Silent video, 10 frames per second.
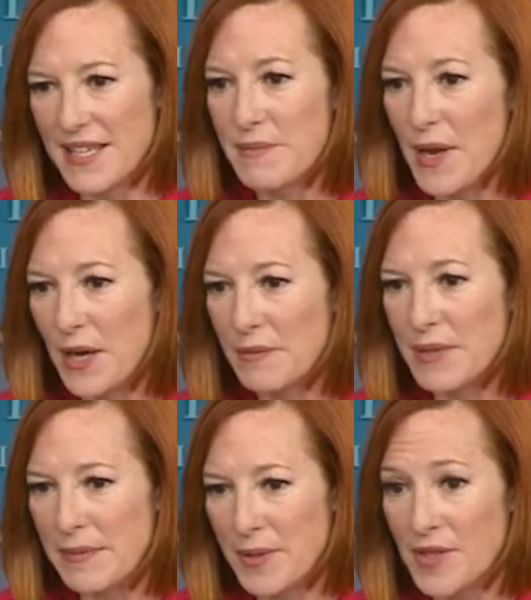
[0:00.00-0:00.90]
the American
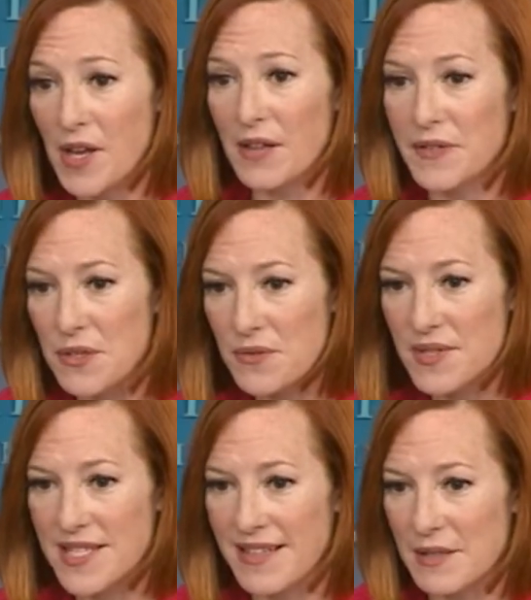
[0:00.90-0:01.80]
people and all of you
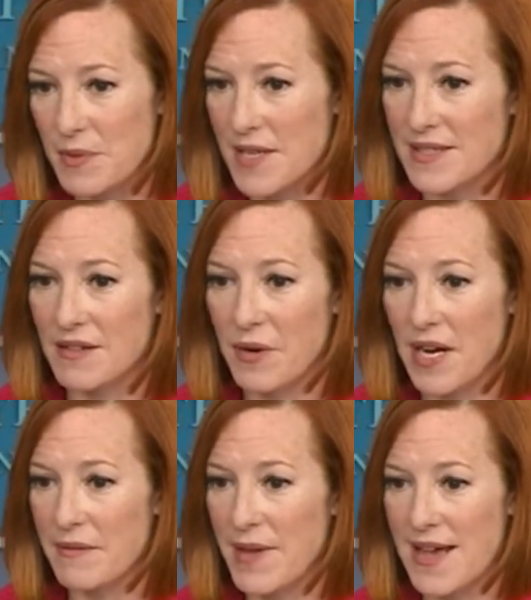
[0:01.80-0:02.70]
see the president
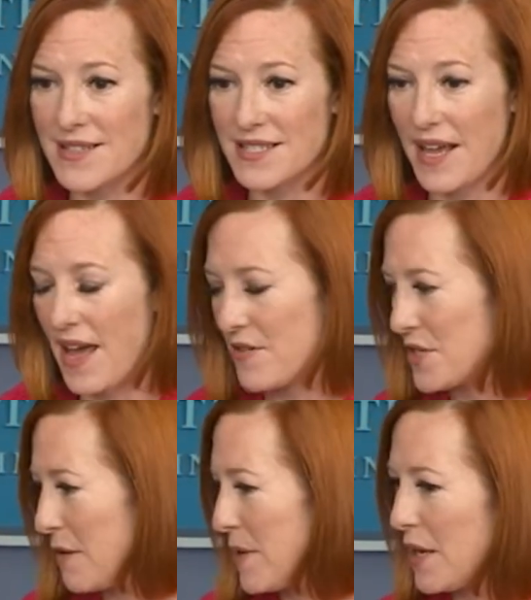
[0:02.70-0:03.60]
wearing a mask every
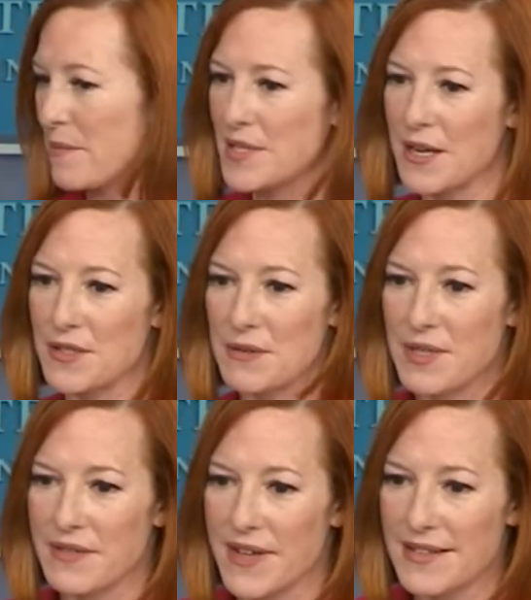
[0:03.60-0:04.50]
time he comes out to
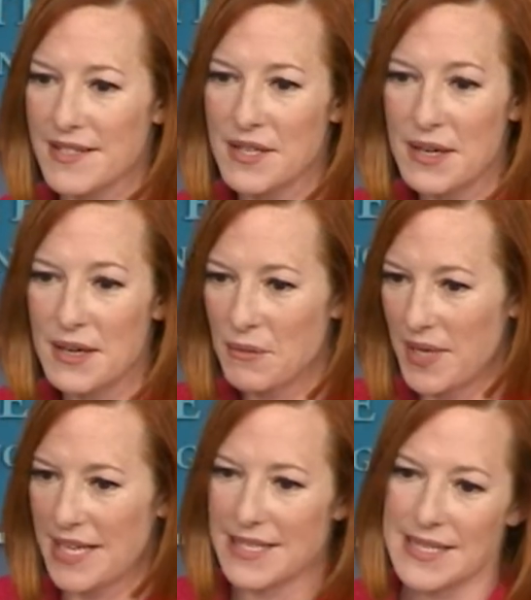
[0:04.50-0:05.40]
an event,
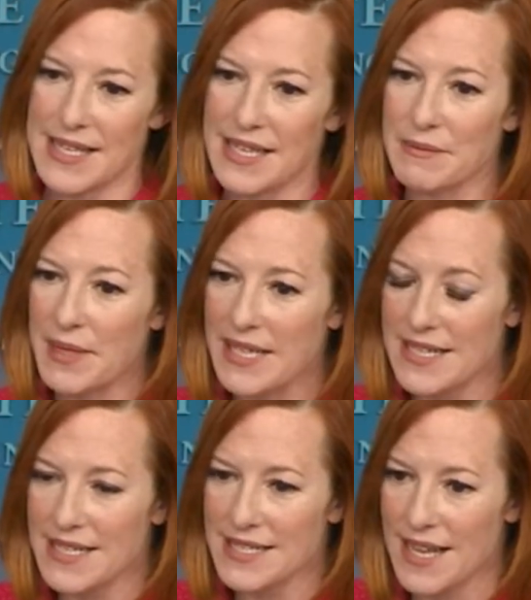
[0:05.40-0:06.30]
when he's sitting in
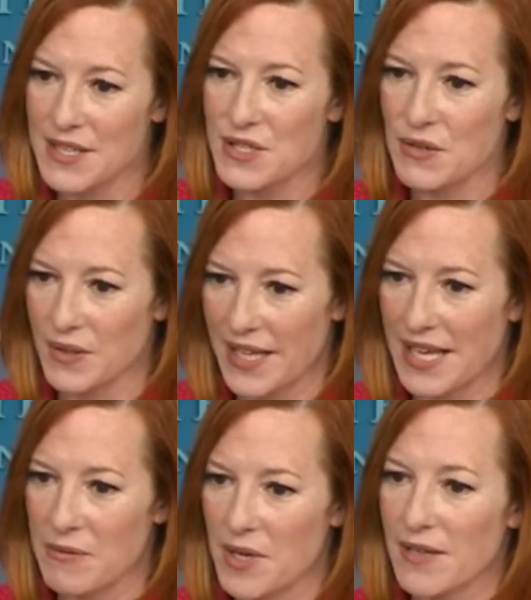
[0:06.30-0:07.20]
meetings, and certainly
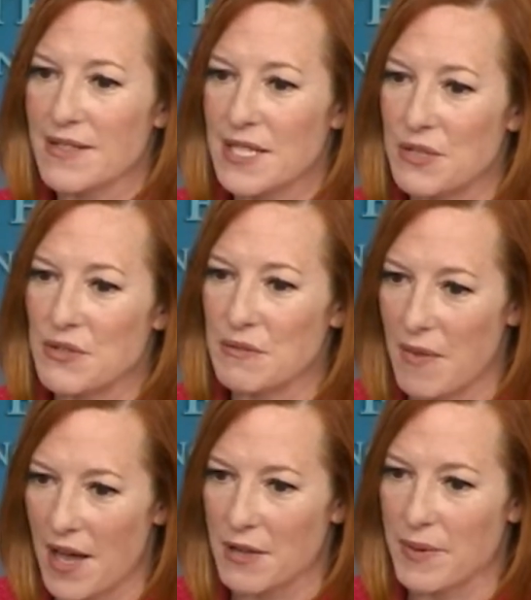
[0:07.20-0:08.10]
he will continue to
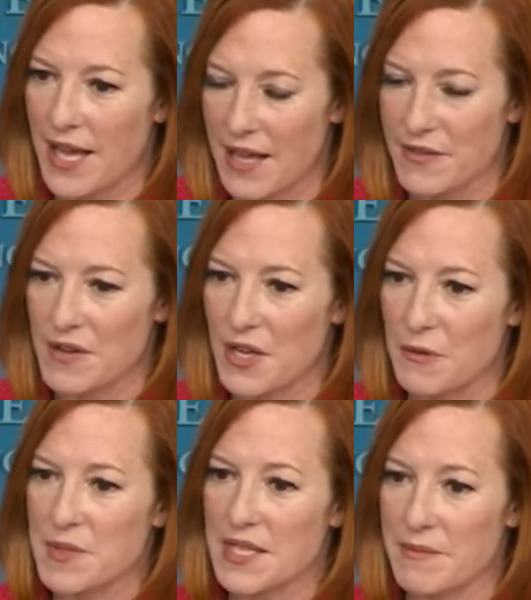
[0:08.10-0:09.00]
model behavior he
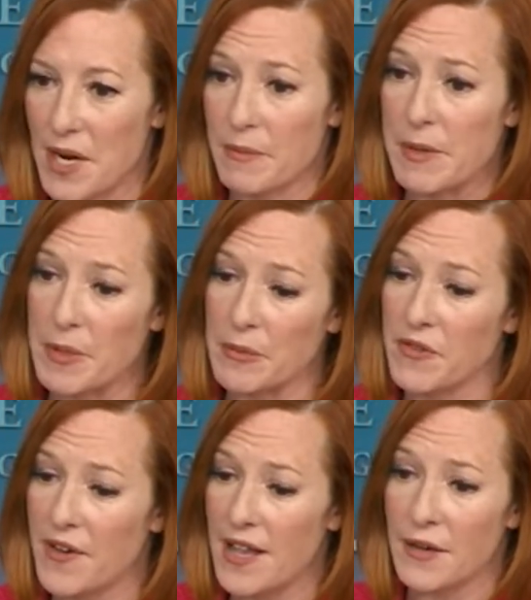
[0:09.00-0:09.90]
hopes the American people
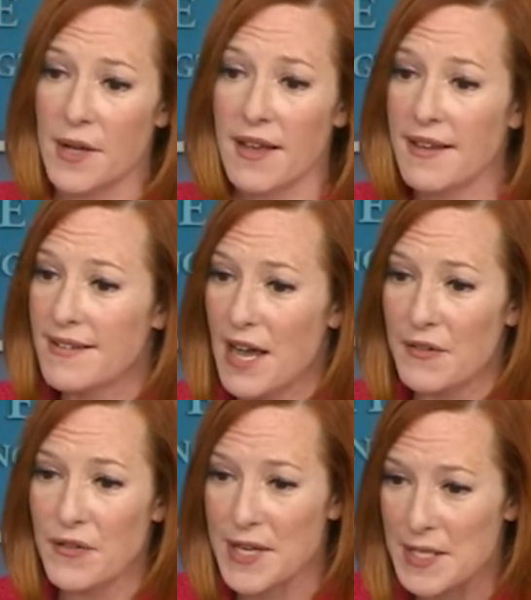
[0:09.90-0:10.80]
will follow, not
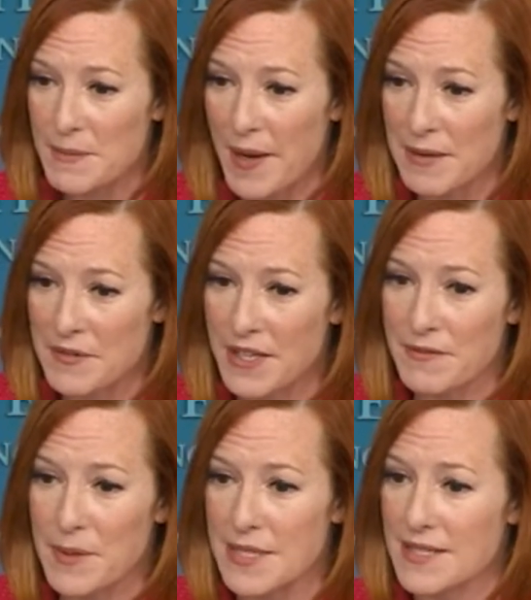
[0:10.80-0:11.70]
for his
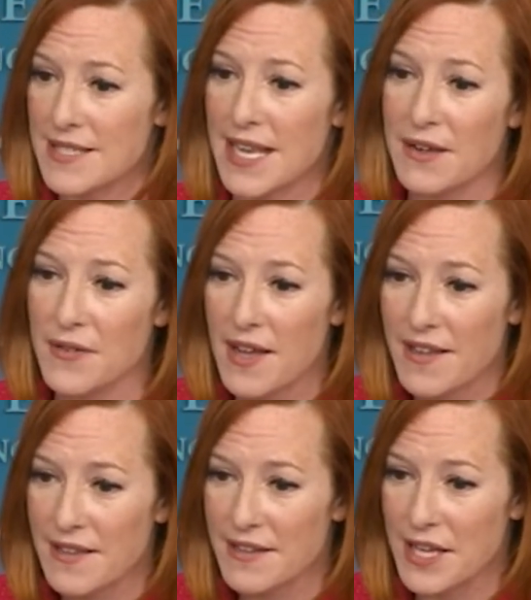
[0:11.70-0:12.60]
benefit, but to save
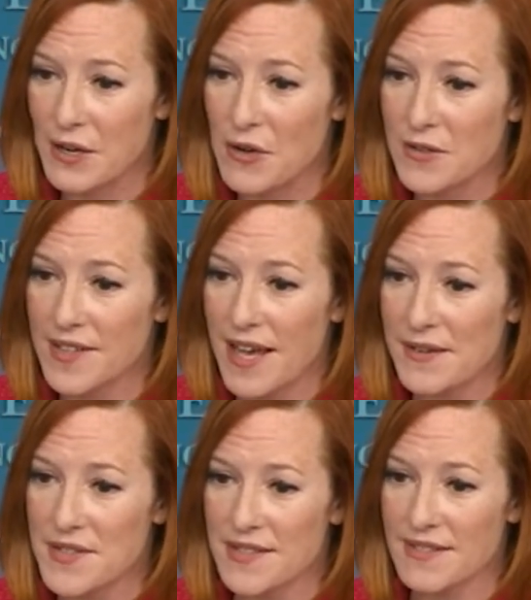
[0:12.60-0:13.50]
their own
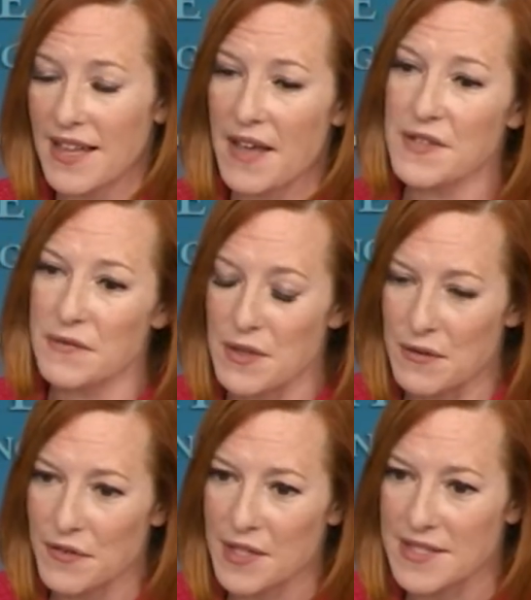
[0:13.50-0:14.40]
lives and the lives of their
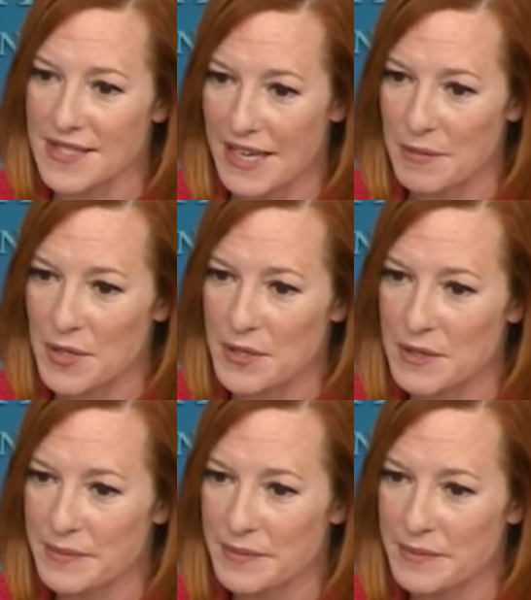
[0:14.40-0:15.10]
friends and neighbors.